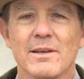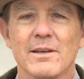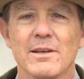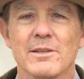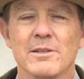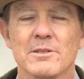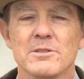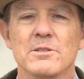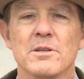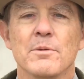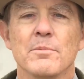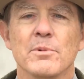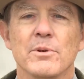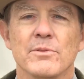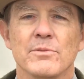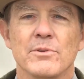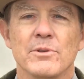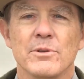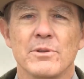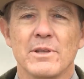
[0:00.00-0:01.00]
In the summer
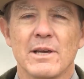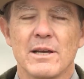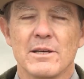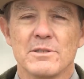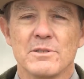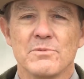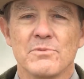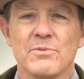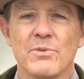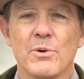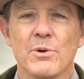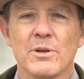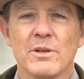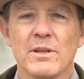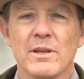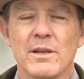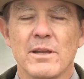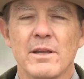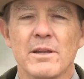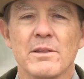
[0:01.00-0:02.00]
of
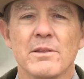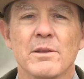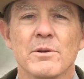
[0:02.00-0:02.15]
2014,